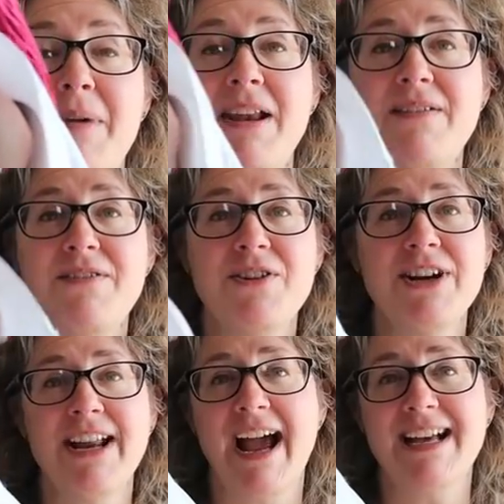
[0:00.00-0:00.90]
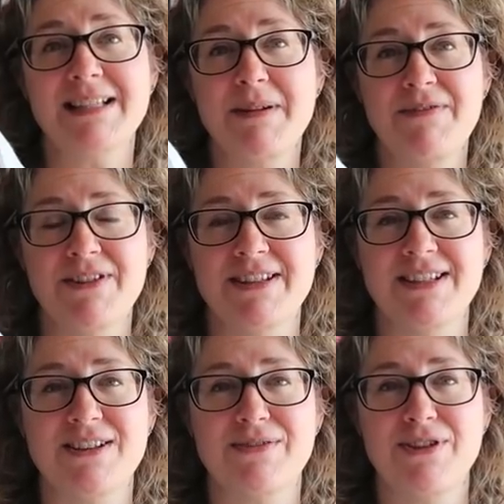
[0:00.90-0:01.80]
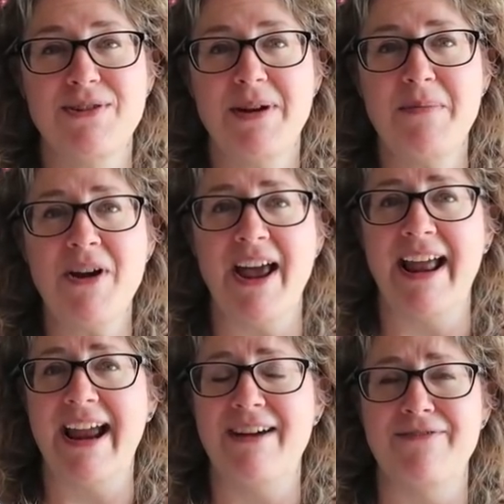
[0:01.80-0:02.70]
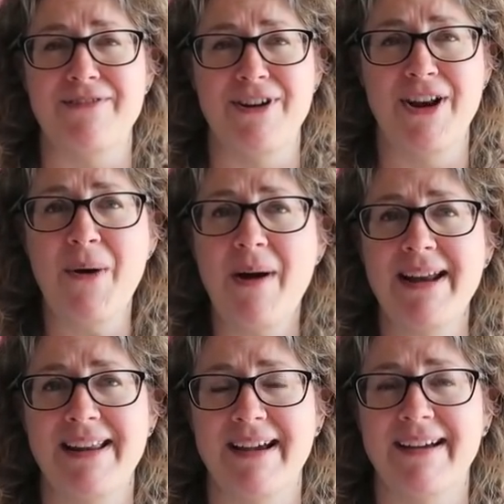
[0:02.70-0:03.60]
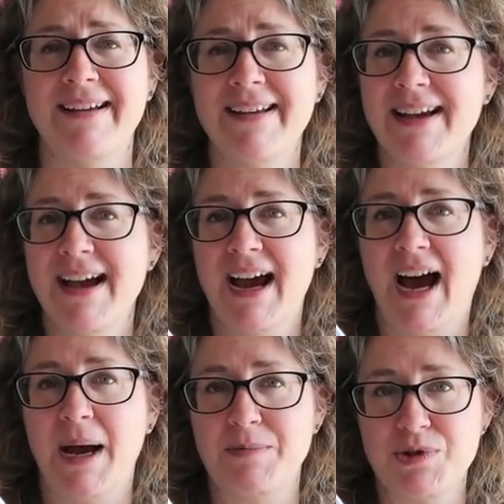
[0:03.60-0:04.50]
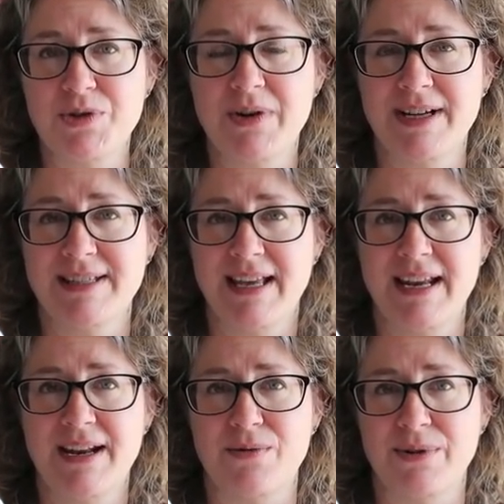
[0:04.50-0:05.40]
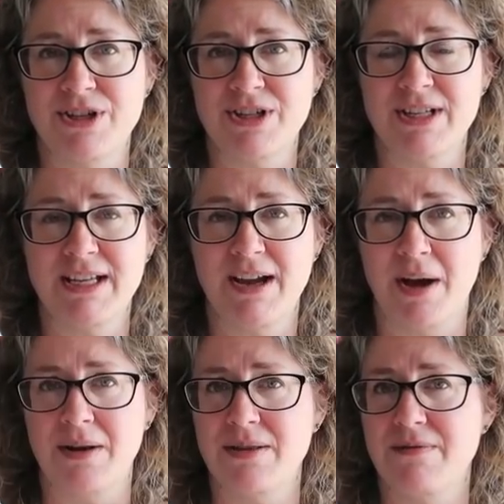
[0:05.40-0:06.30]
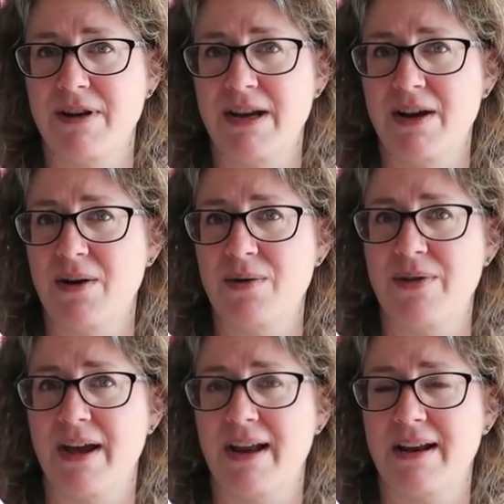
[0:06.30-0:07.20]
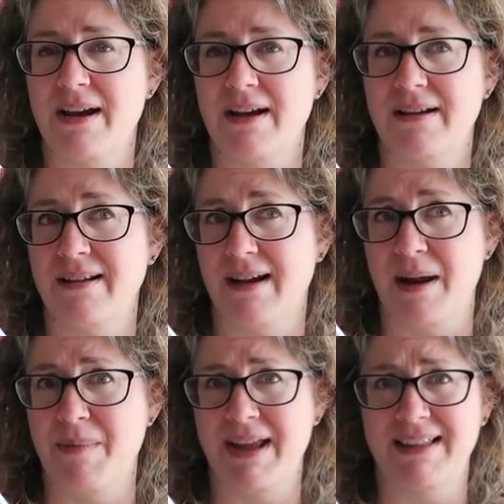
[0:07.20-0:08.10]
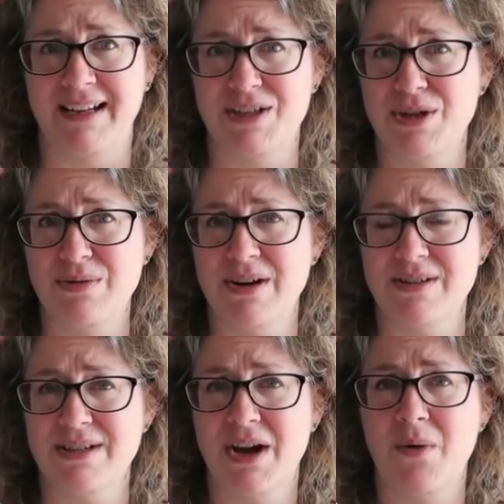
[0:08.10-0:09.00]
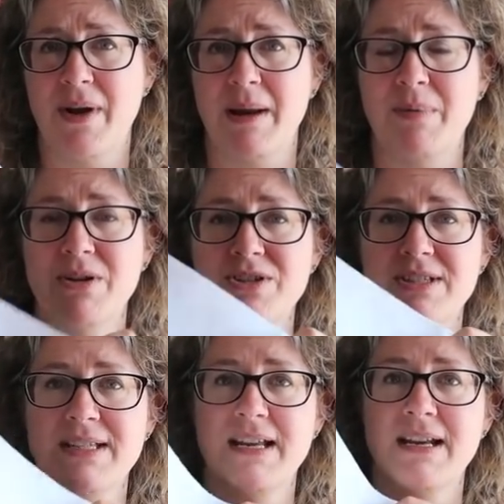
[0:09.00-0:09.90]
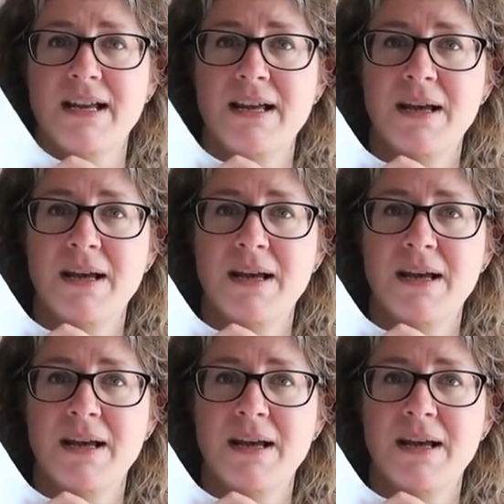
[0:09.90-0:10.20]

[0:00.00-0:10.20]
many of you are going to ask me for the Silks for You number and I have no idea. I'm sure I said it originally on the video that I made like two years ago when I purchased it,